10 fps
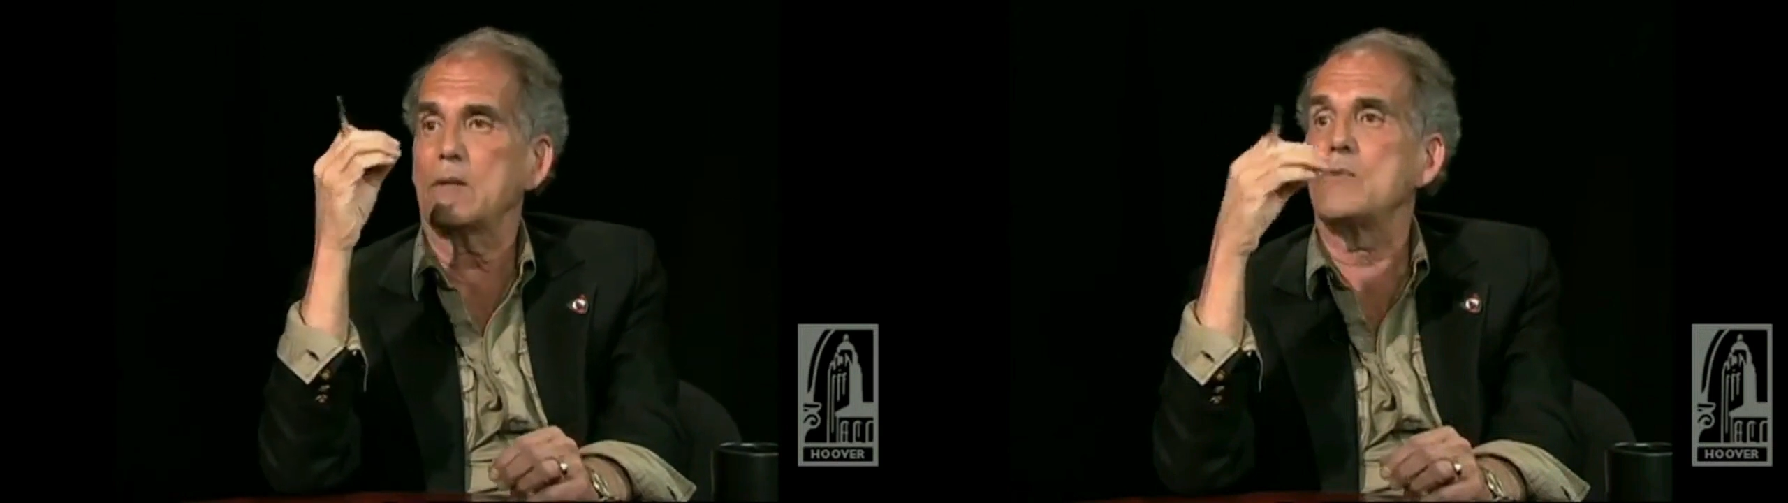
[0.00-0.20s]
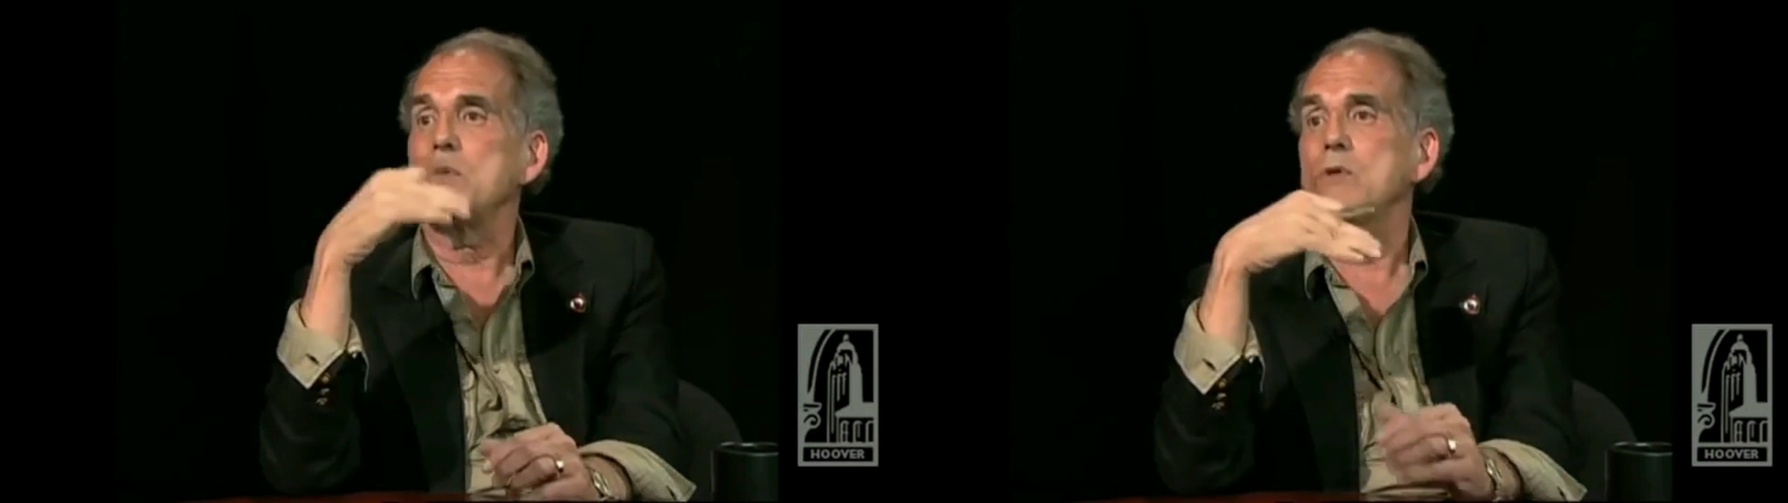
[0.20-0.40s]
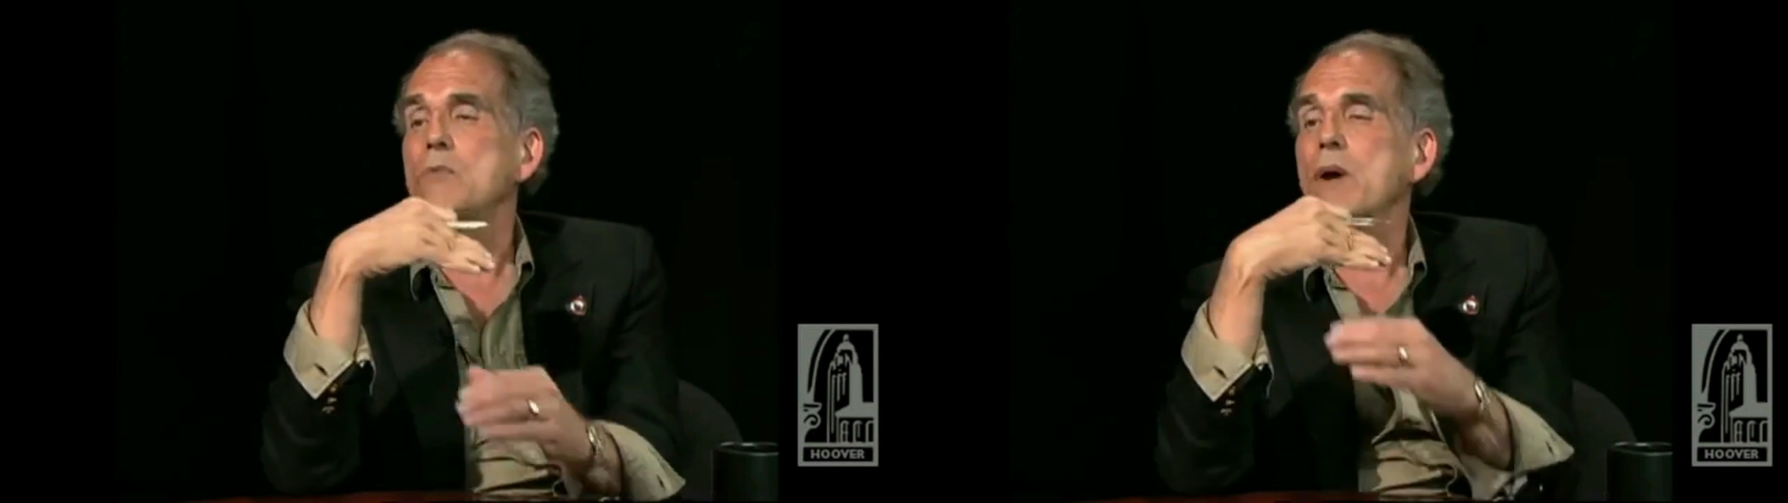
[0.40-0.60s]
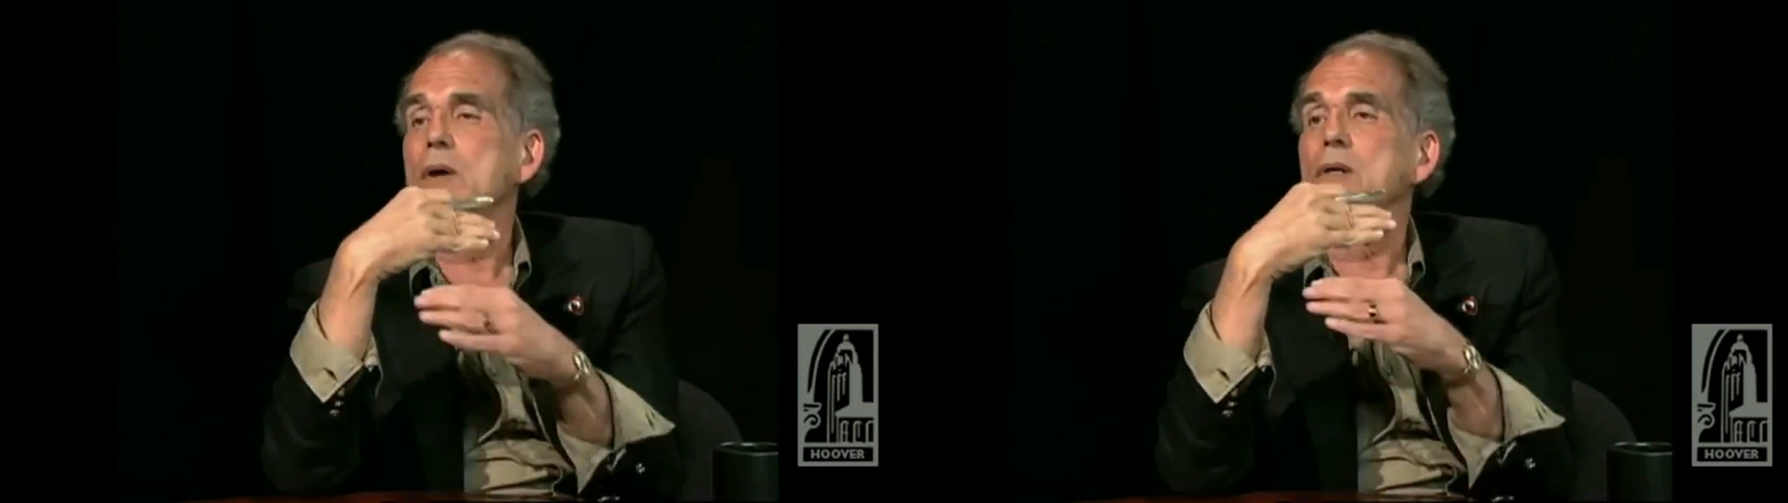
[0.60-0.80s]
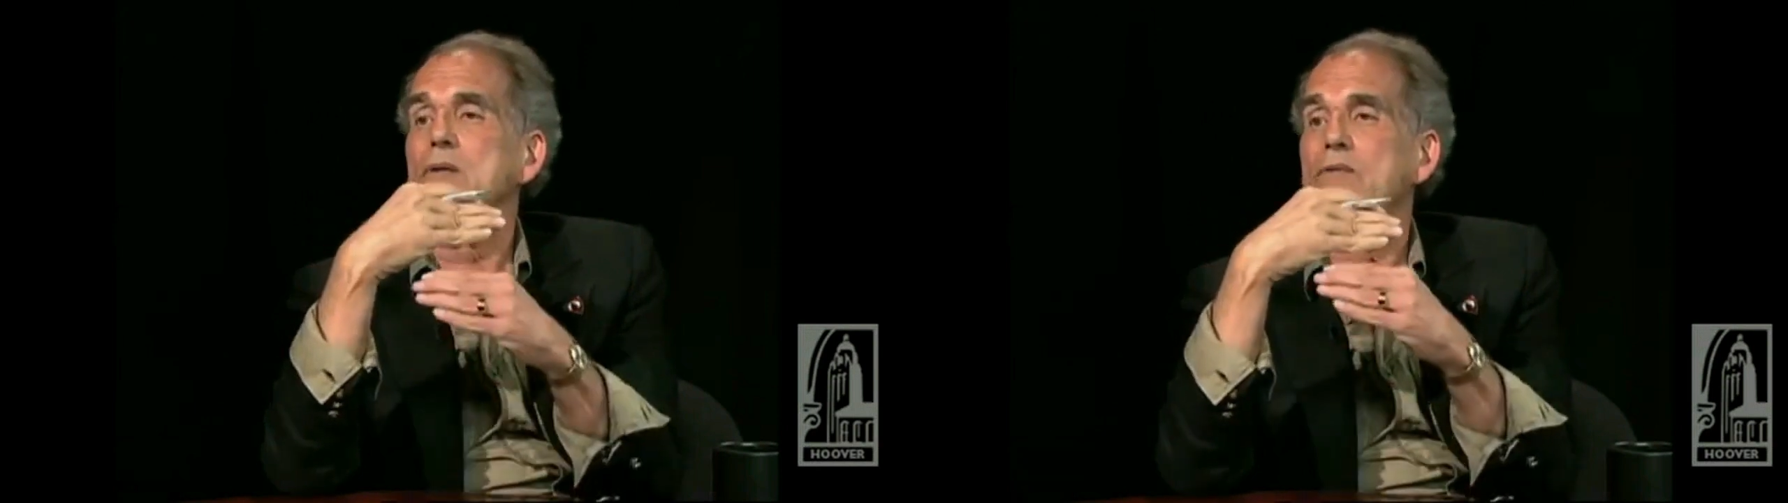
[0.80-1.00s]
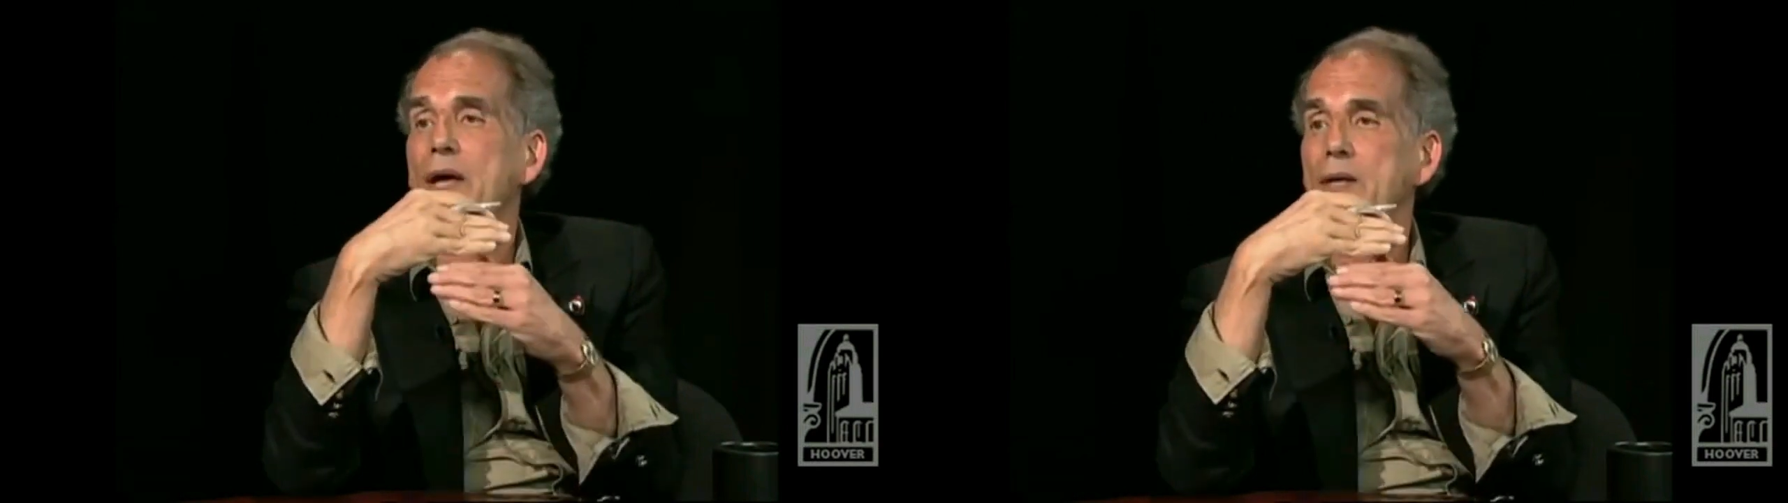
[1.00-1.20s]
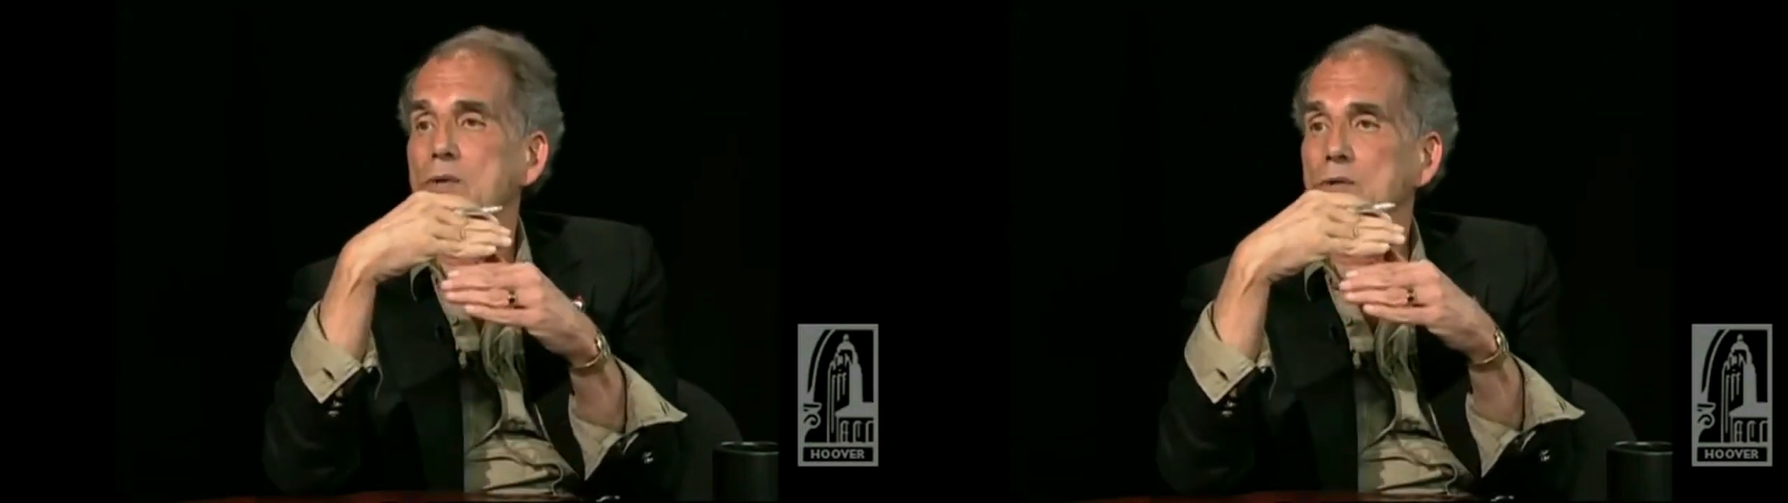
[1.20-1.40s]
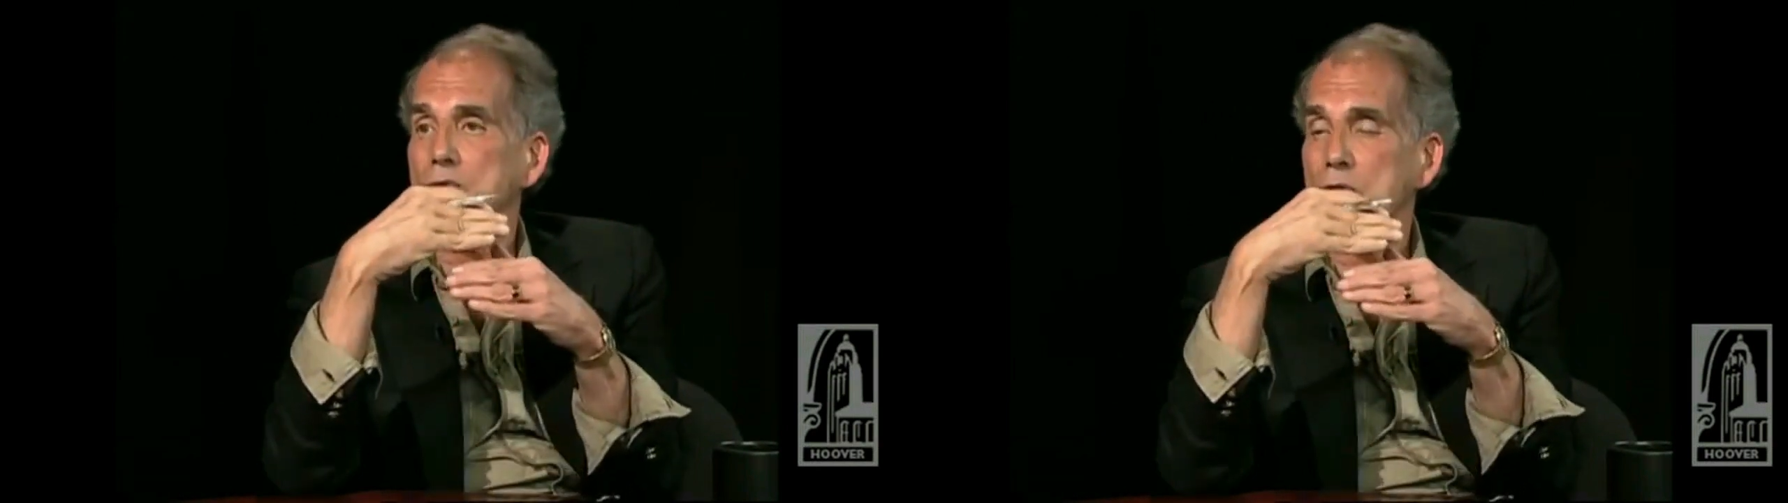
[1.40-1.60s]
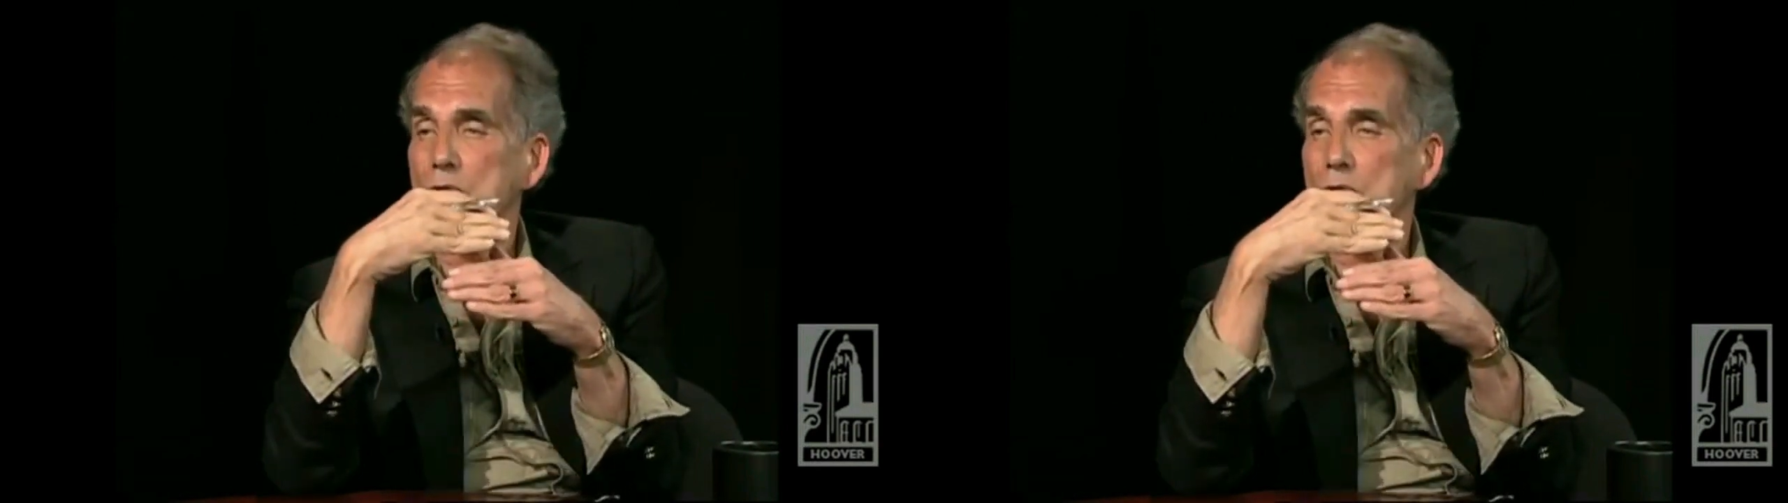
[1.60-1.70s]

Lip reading: Numerical values for